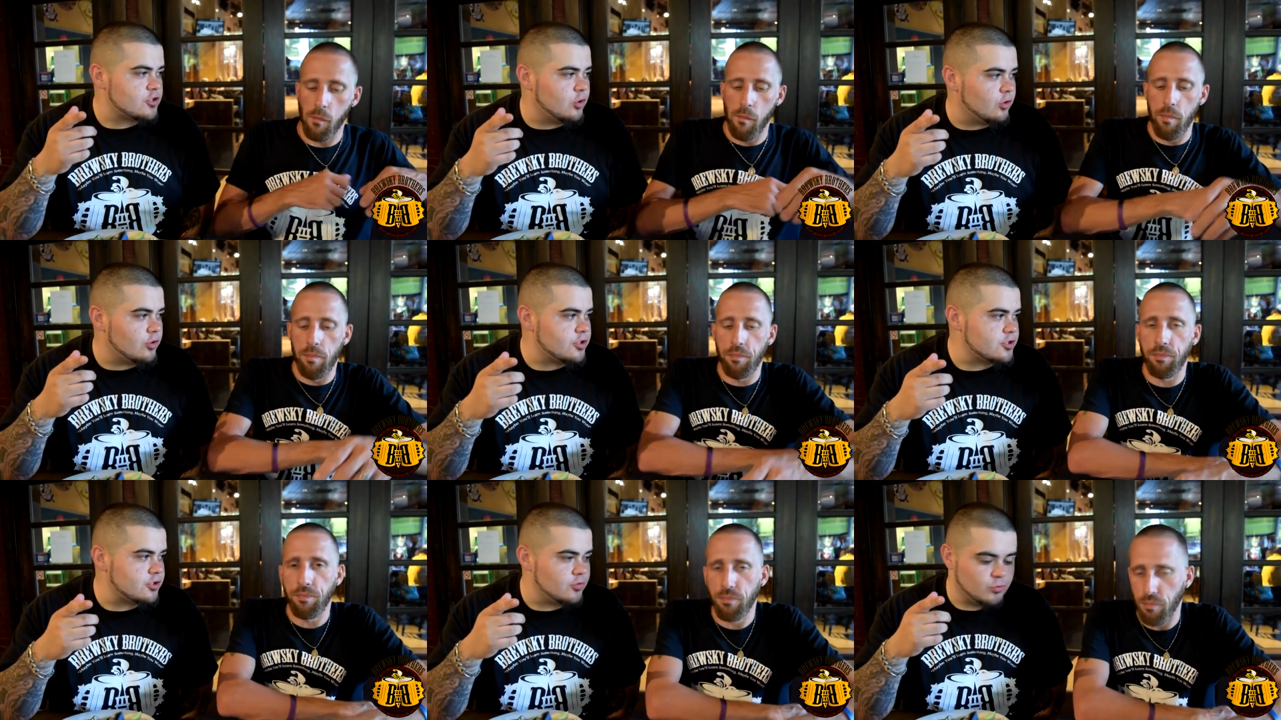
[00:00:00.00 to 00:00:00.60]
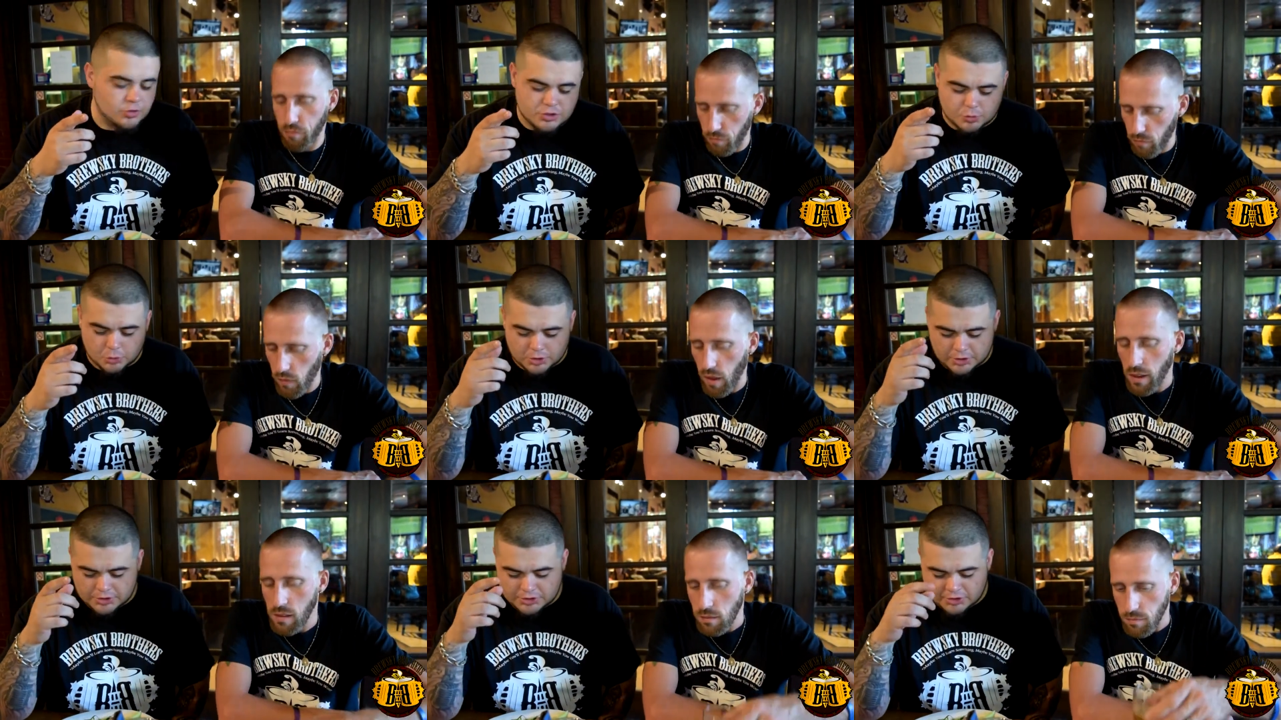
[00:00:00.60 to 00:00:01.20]
Speaker 1: course, which
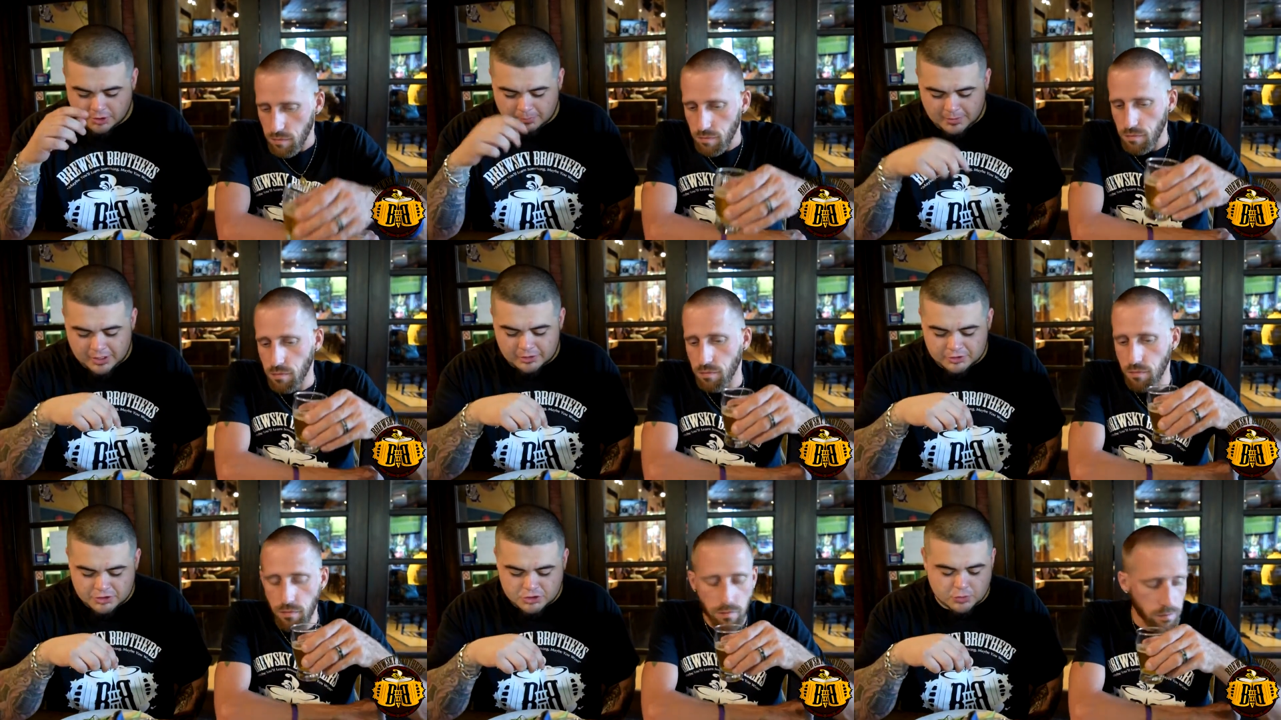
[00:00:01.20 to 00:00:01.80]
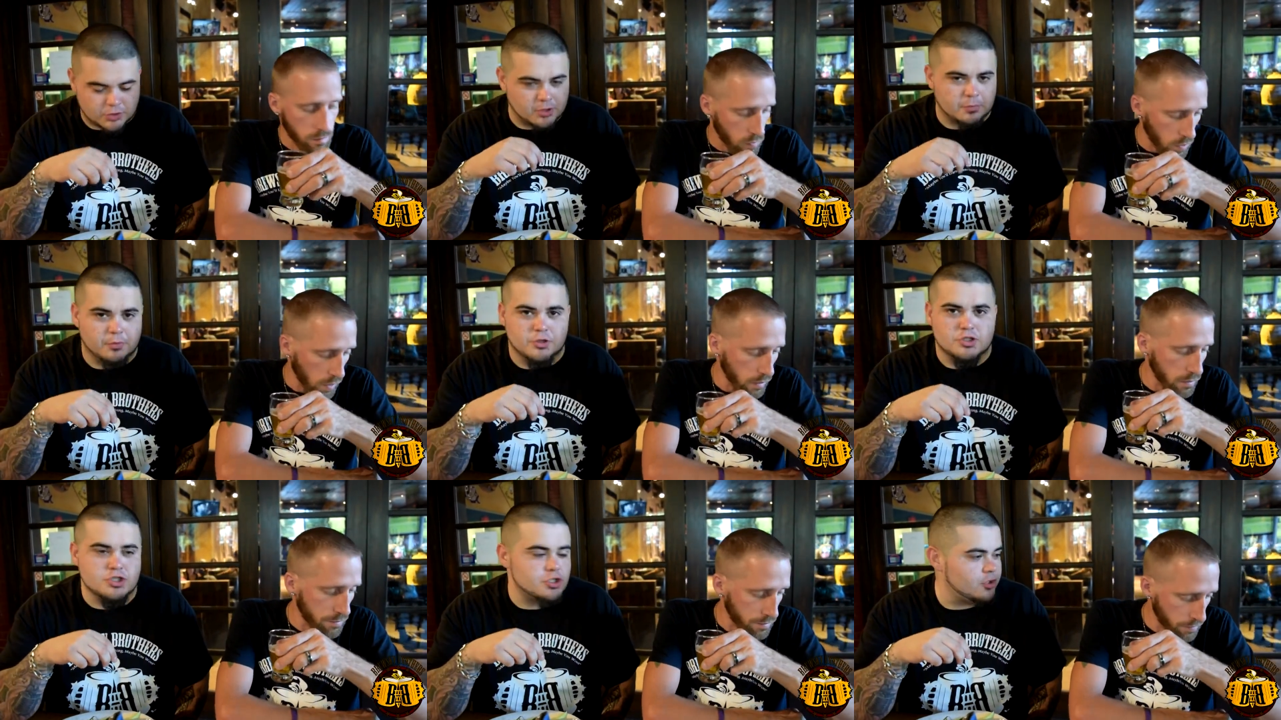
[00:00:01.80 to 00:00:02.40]
was the melons with the
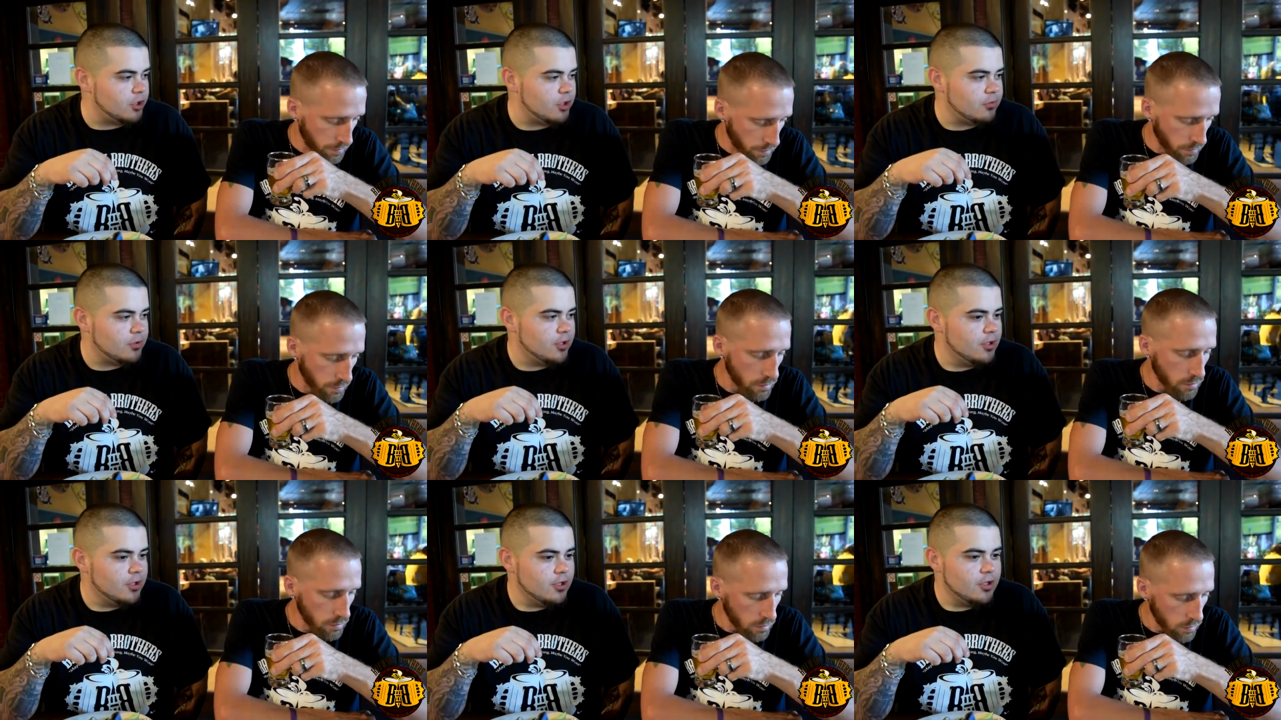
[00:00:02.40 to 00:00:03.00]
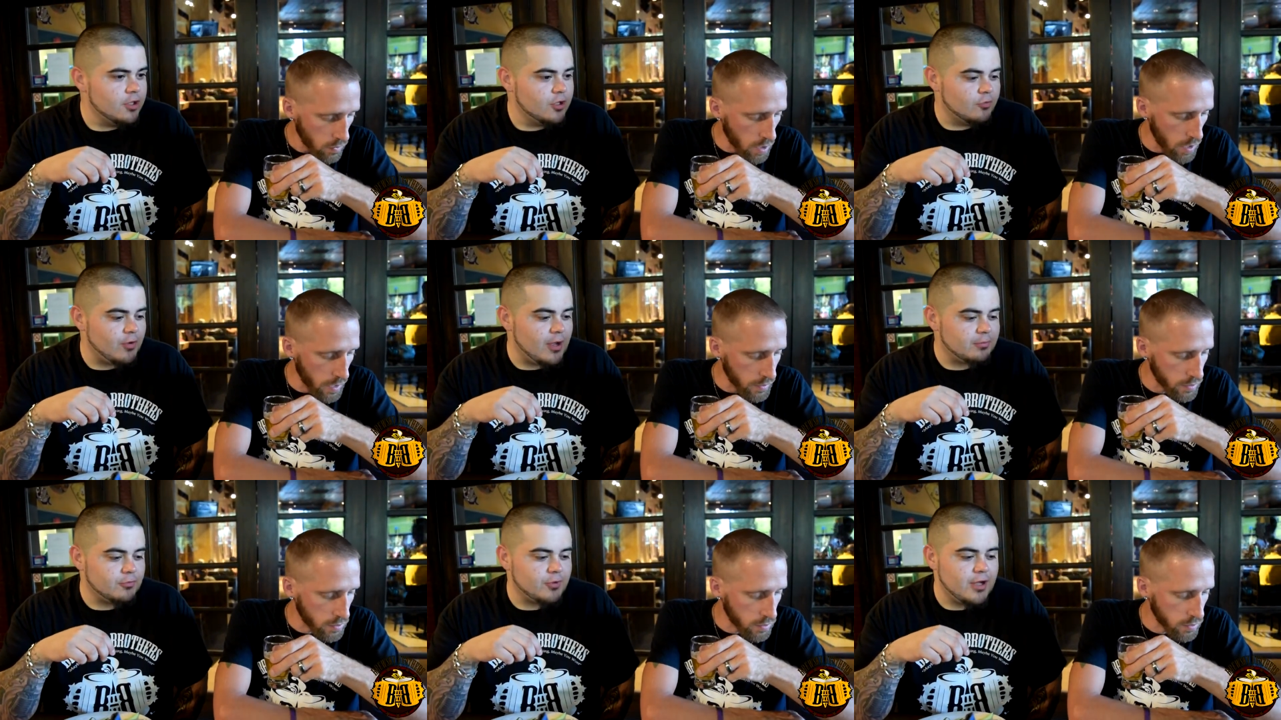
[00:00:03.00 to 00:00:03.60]
prosciutto.
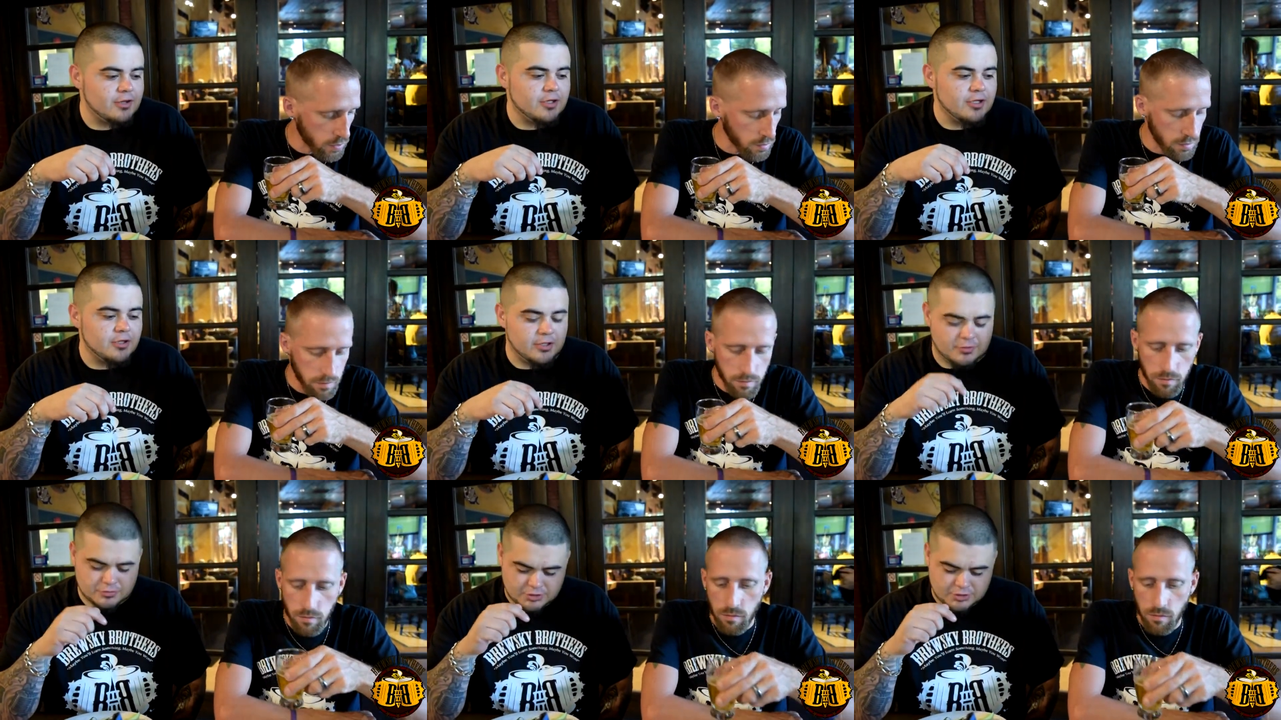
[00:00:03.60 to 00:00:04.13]
Wrapped around it, it was